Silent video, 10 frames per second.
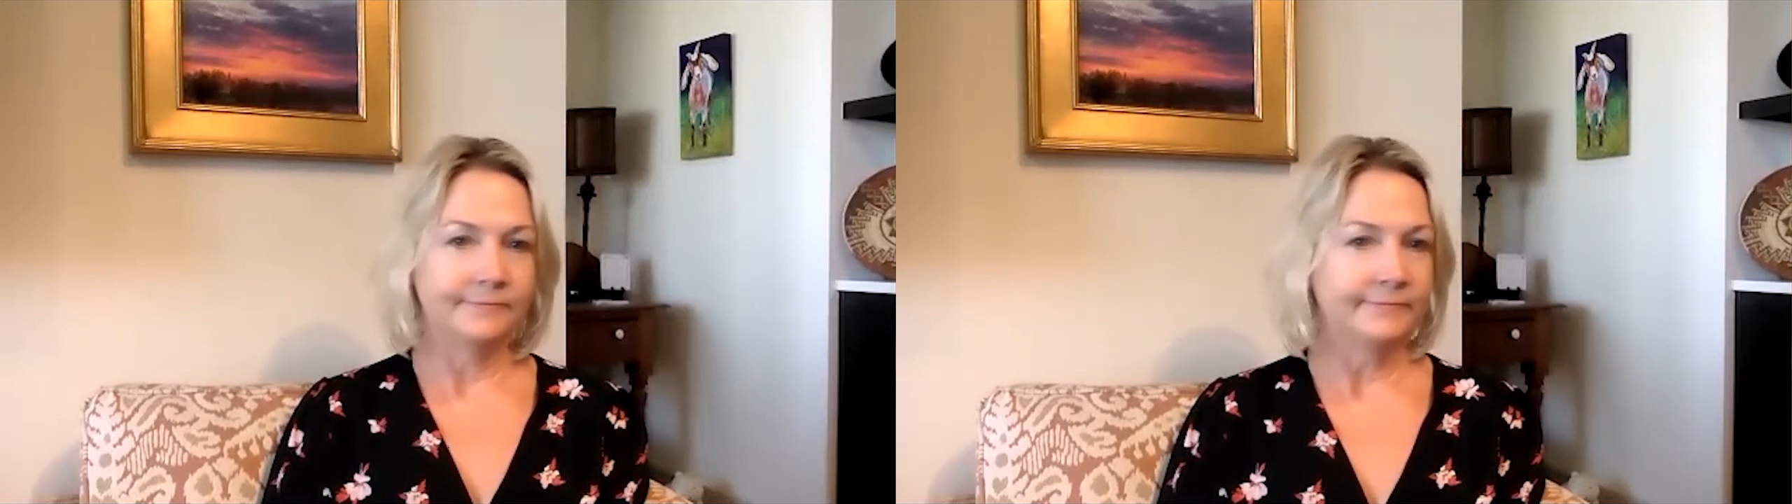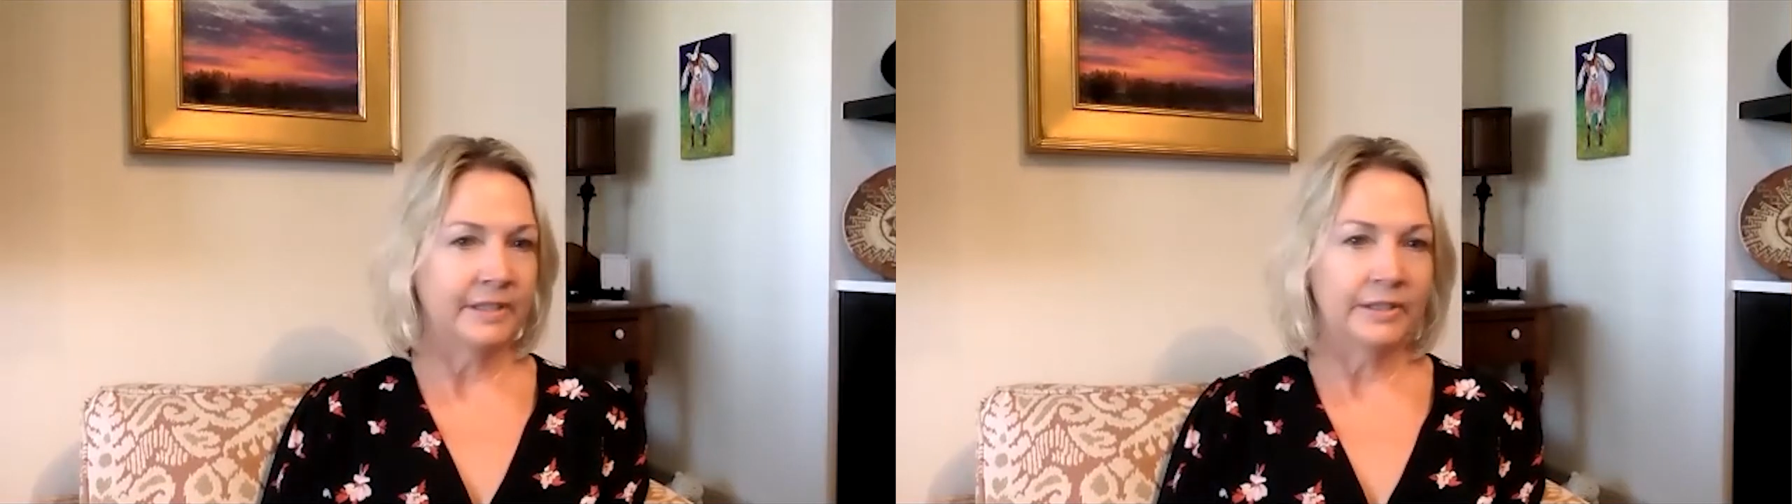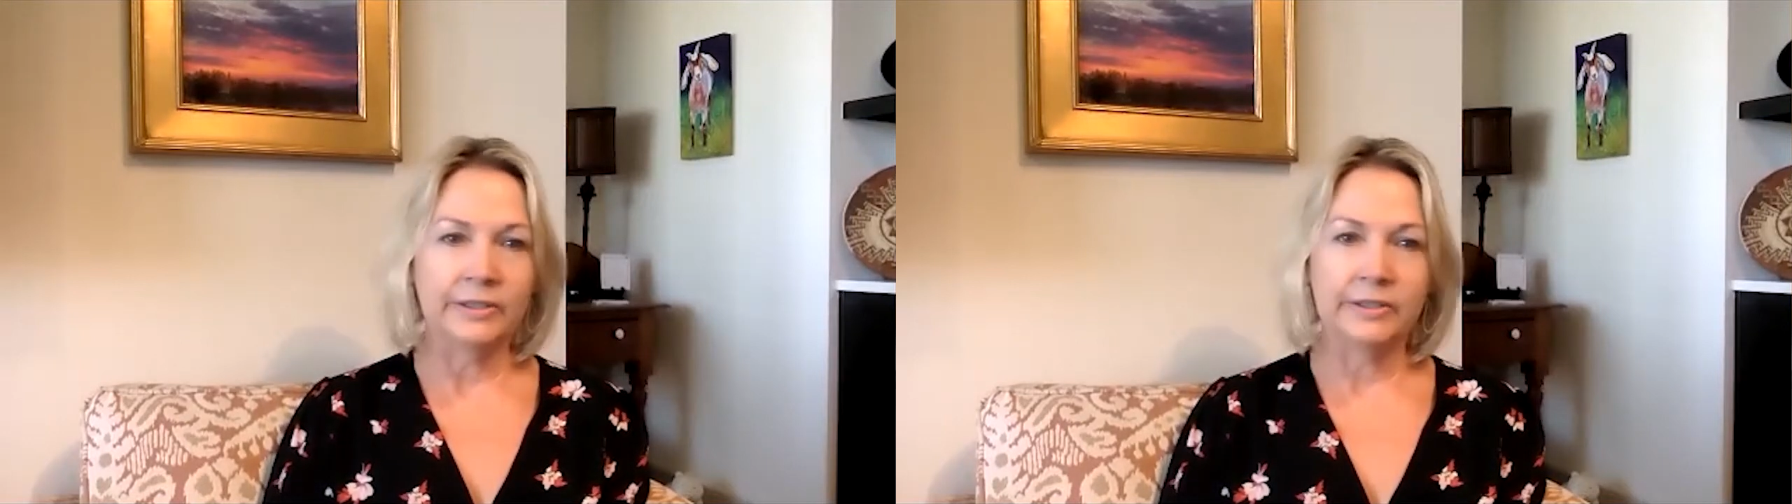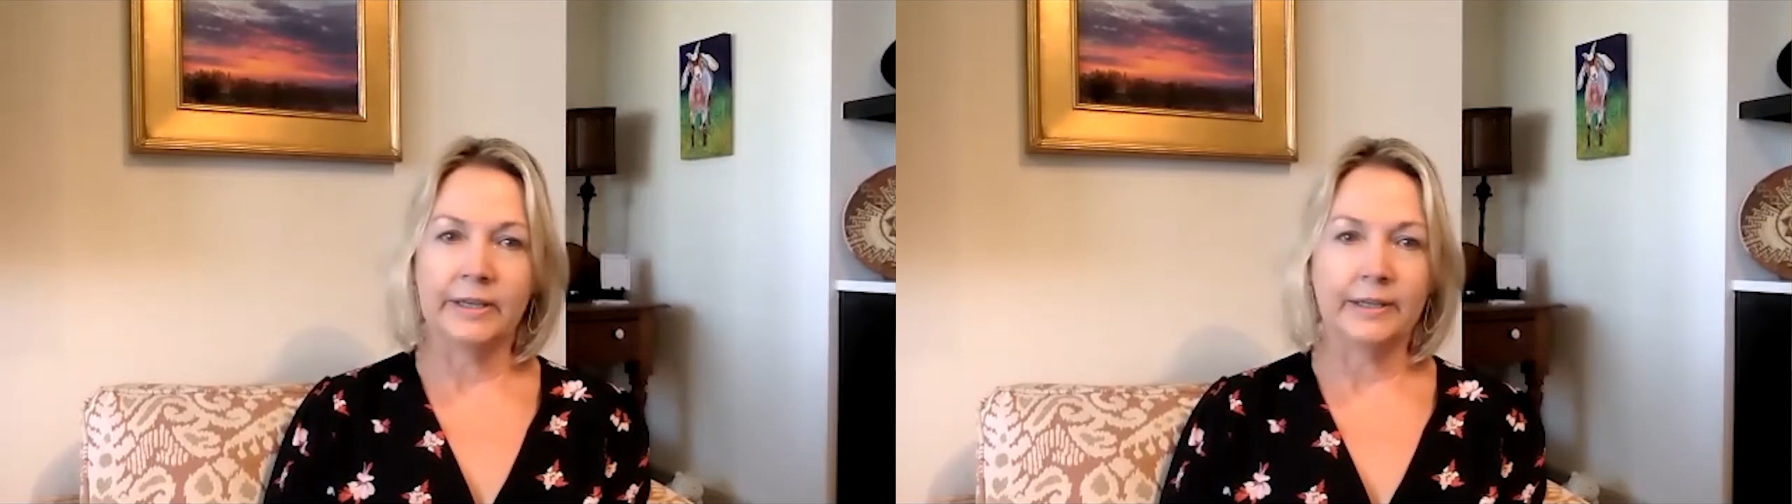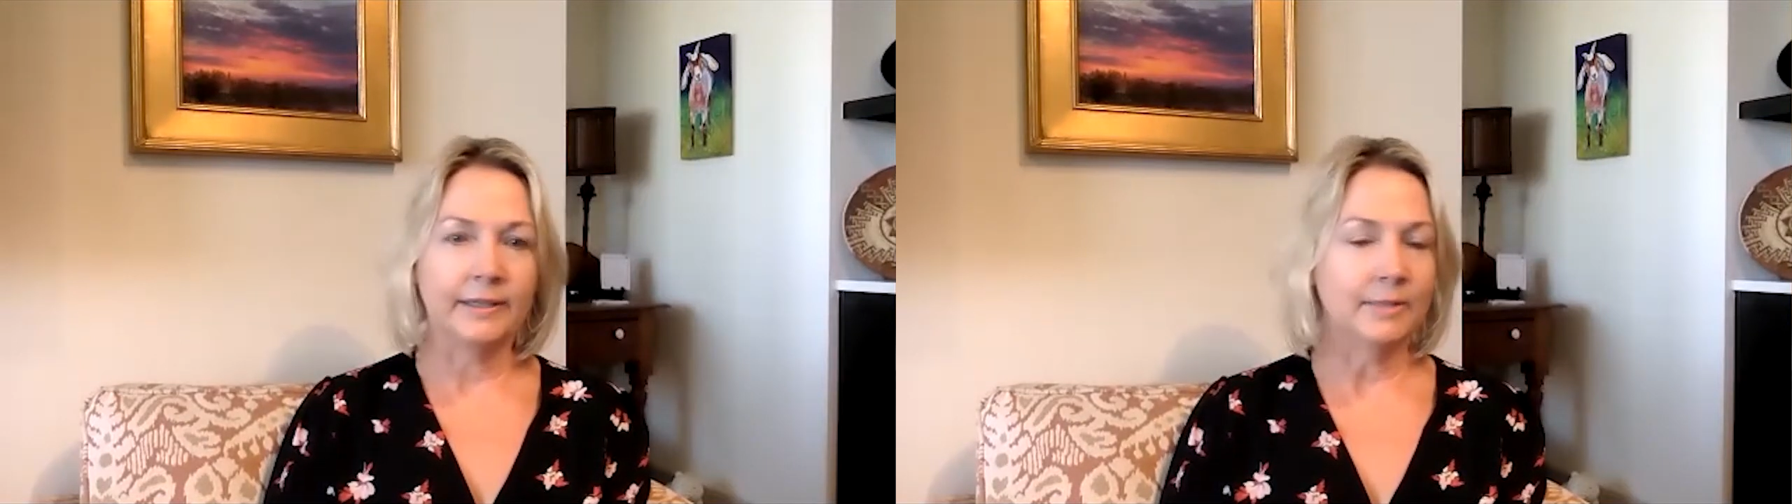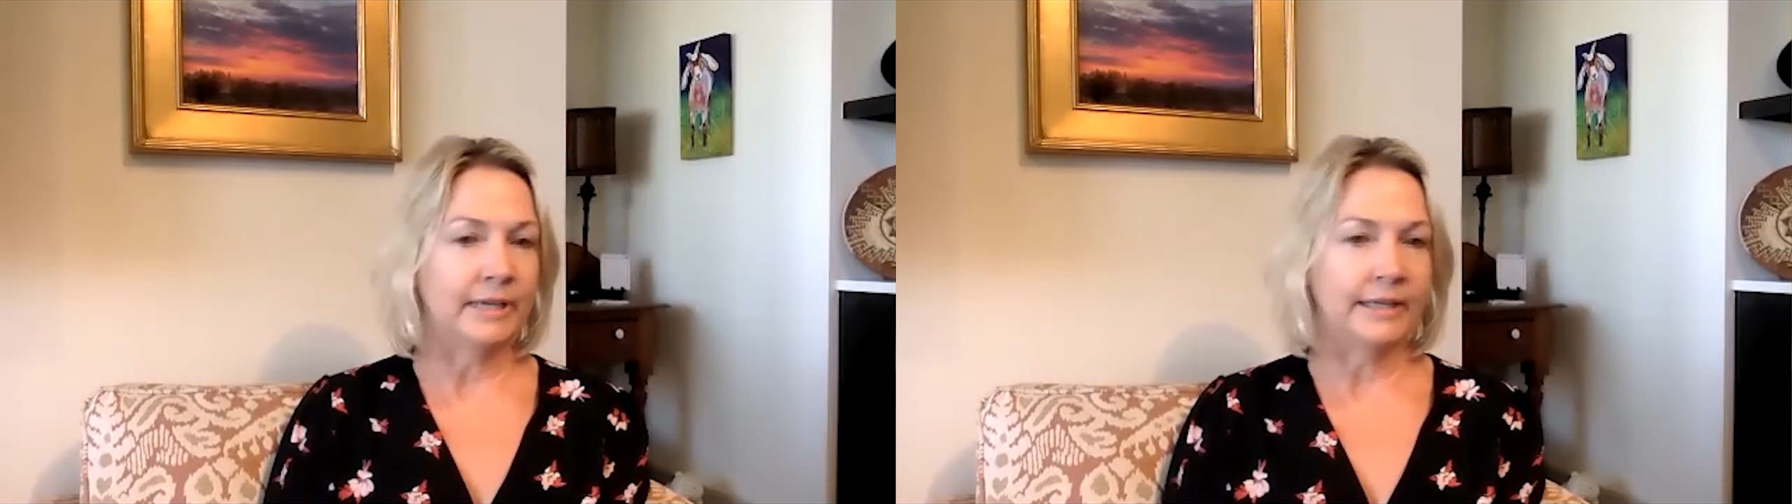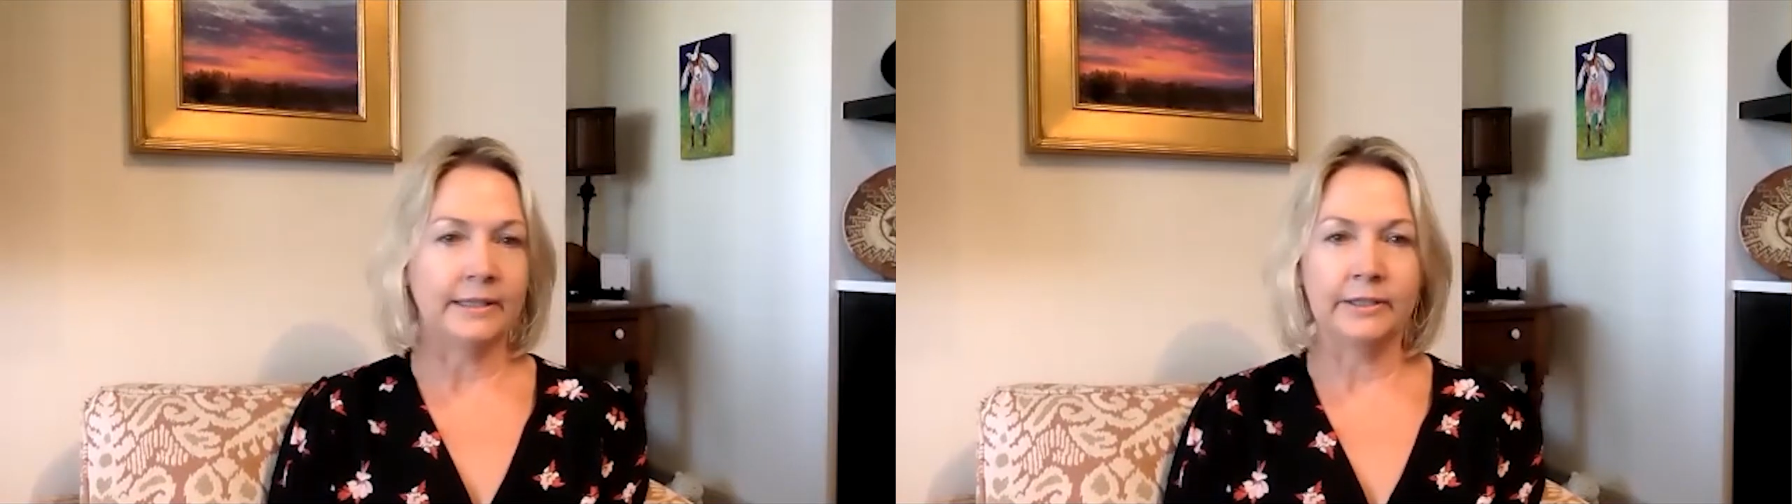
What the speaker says: You're not going to make it.